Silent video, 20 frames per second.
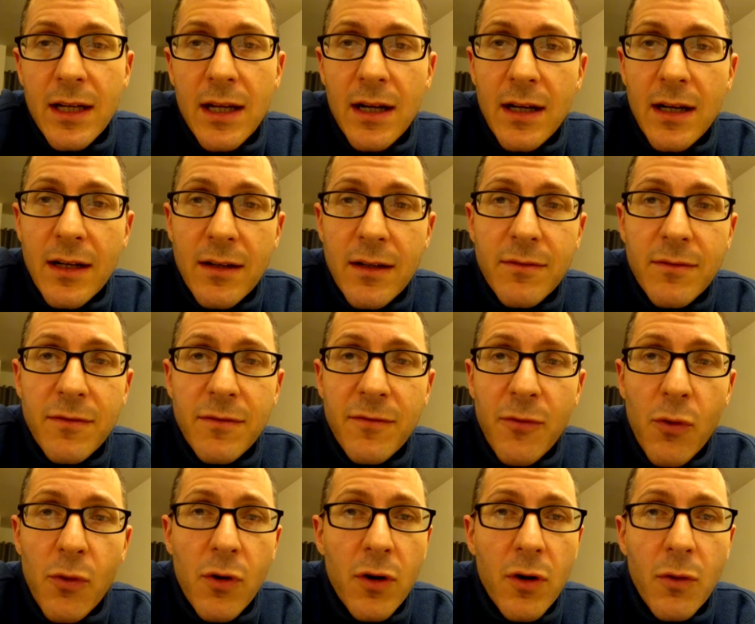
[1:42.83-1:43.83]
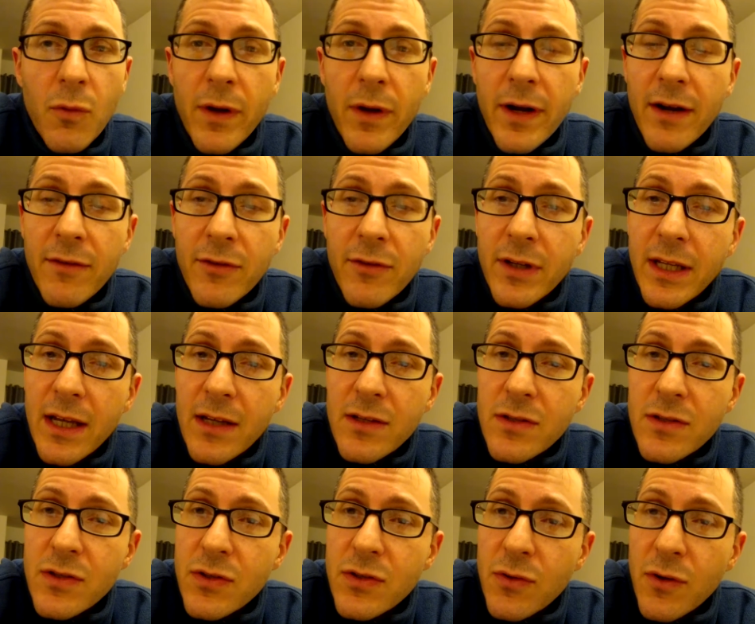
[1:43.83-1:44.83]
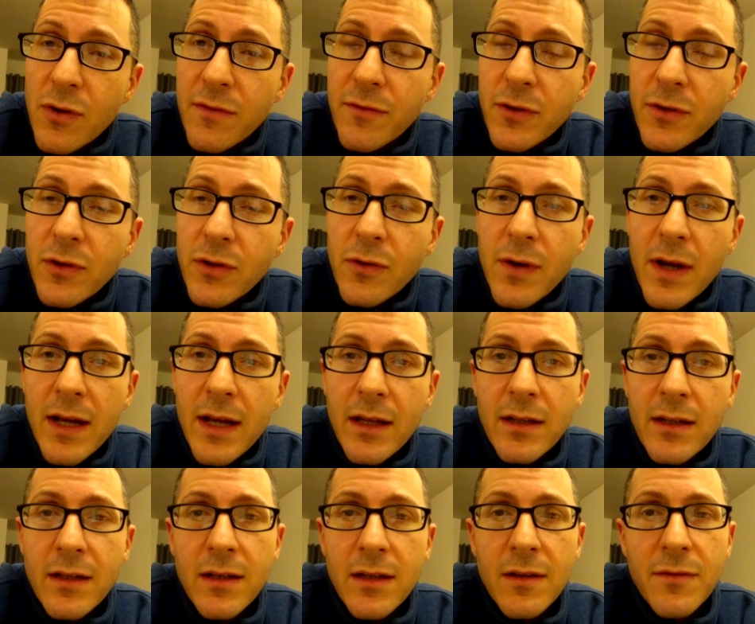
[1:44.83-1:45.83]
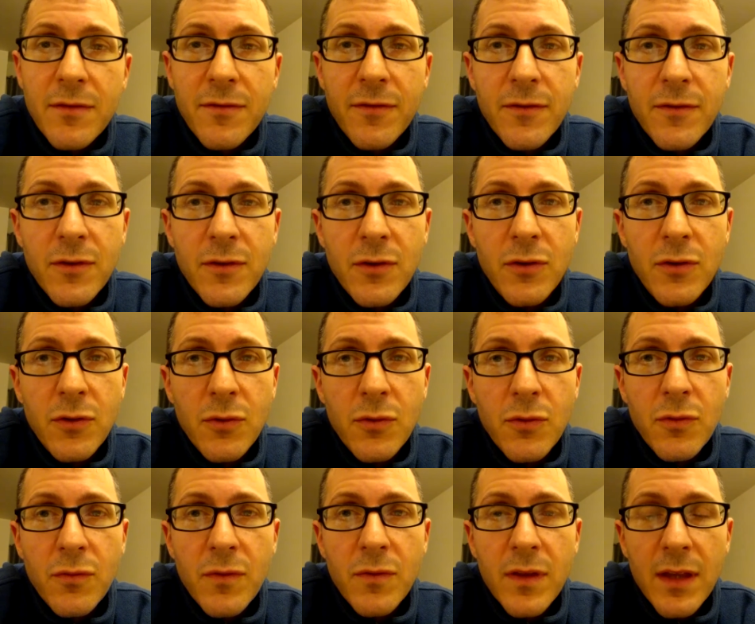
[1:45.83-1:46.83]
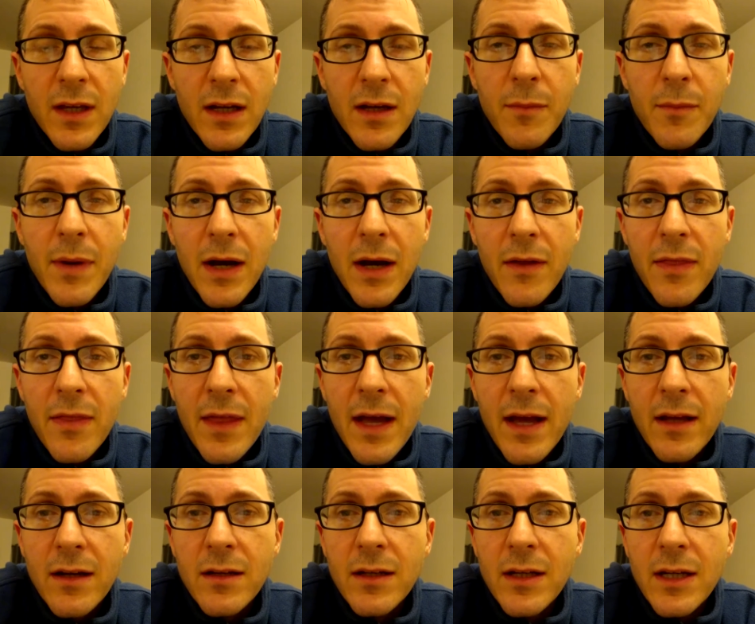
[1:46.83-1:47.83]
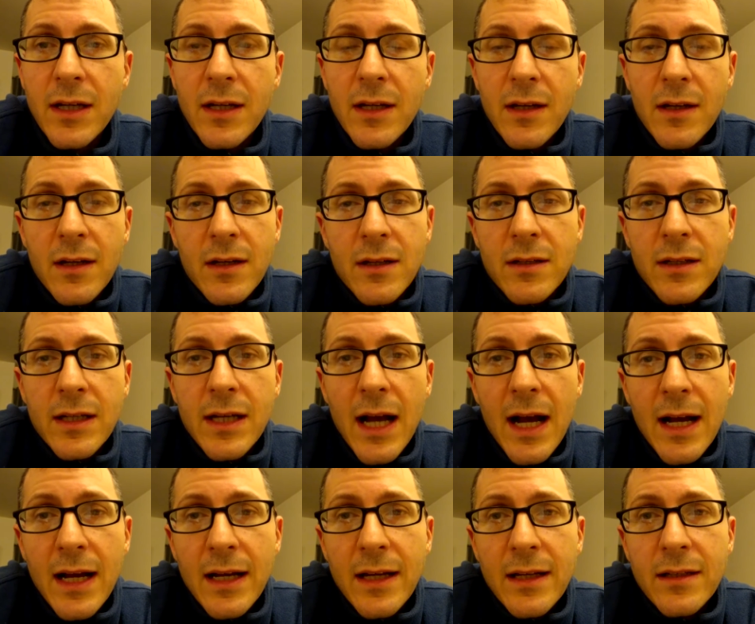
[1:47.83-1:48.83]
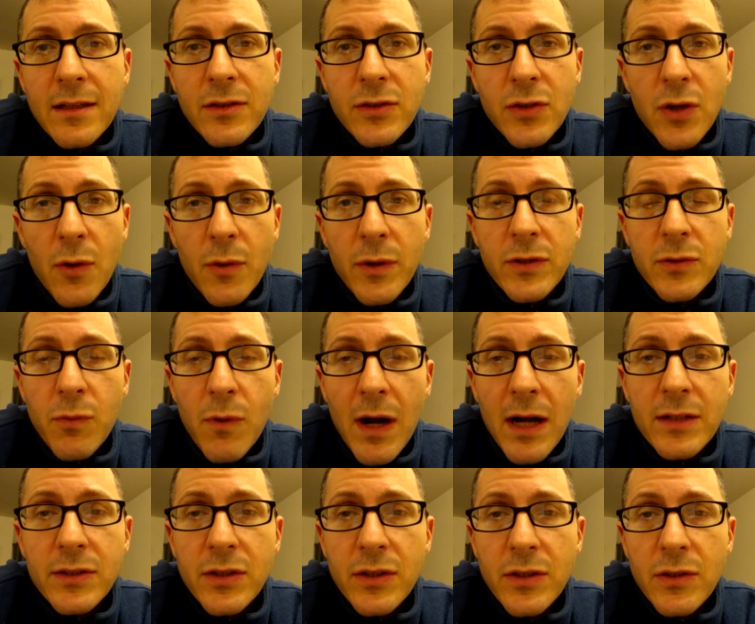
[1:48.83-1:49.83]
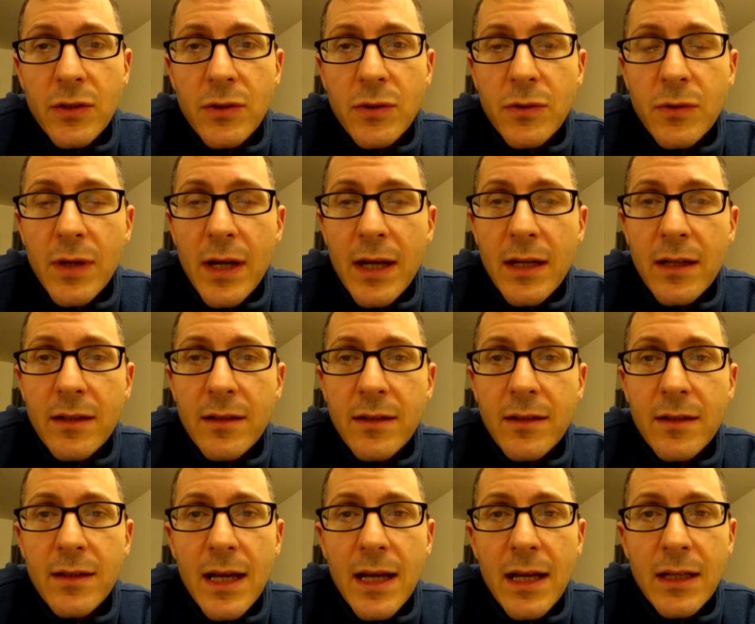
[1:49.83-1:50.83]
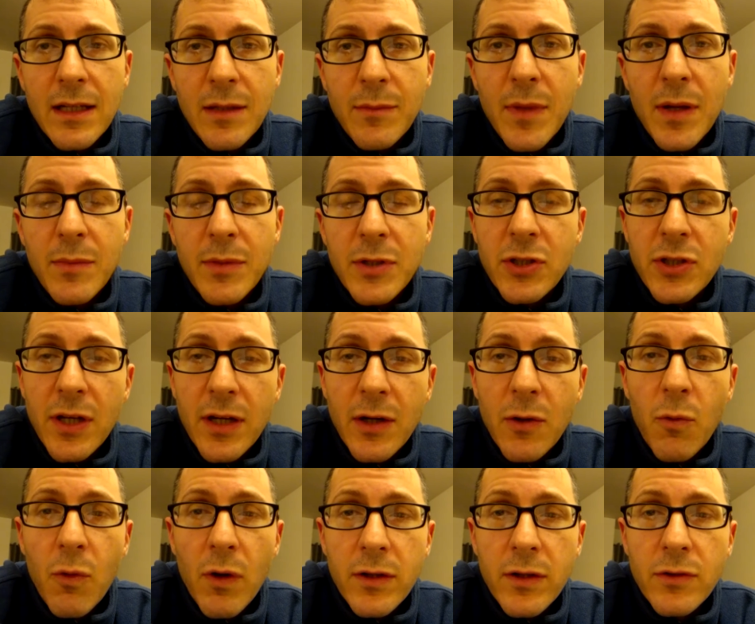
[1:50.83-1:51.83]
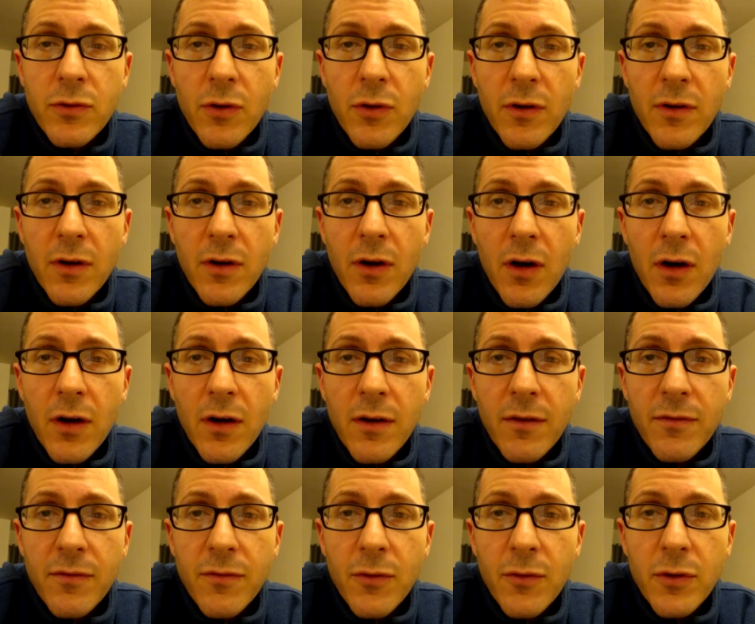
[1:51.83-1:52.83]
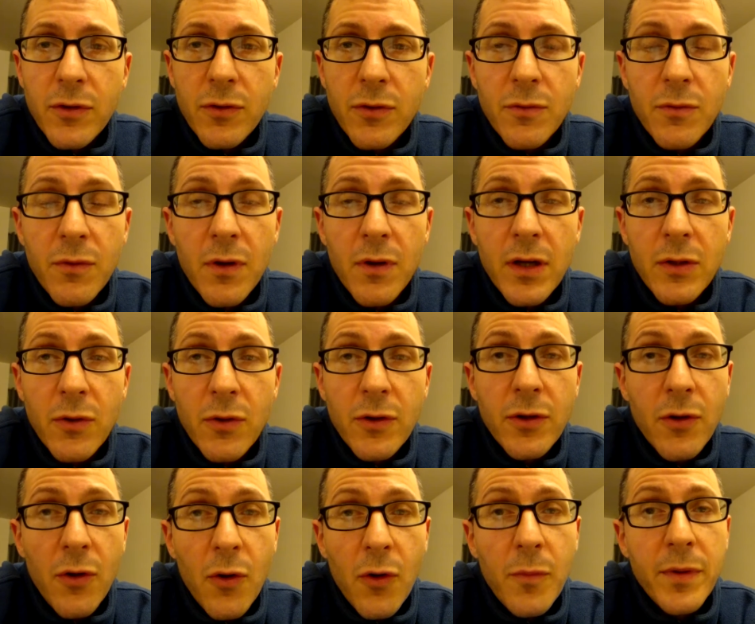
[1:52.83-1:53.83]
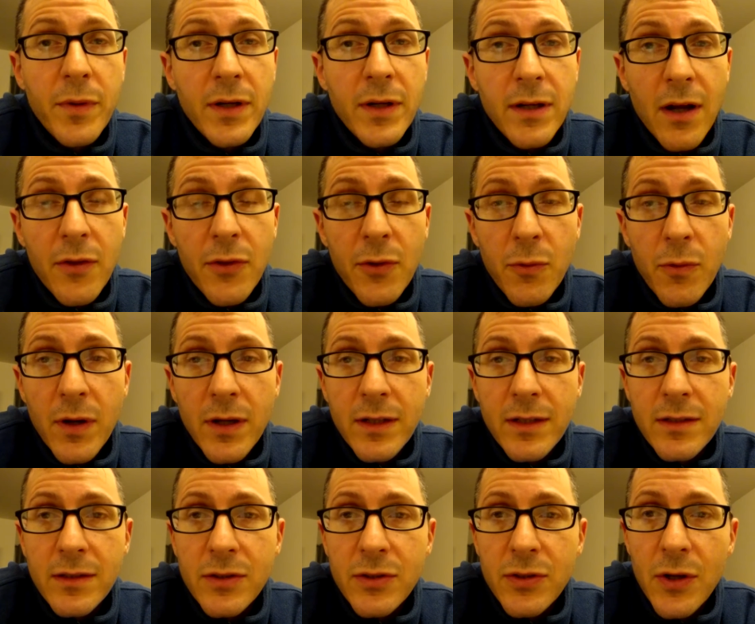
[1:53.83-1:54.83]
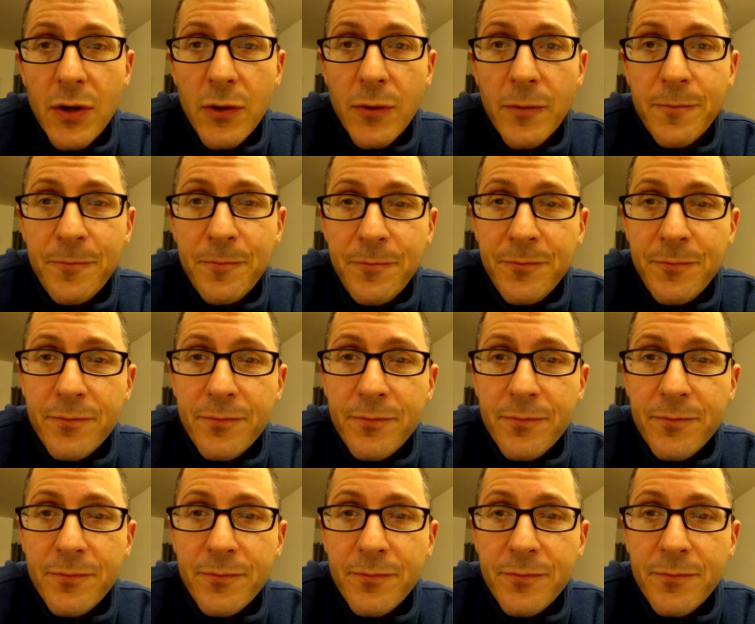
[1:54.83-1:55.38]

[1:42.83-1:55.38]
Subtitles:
for whatever He has in store for you, and if you think about that, God is always watching you, and that He may be shutting one door for you in order to open another one, and so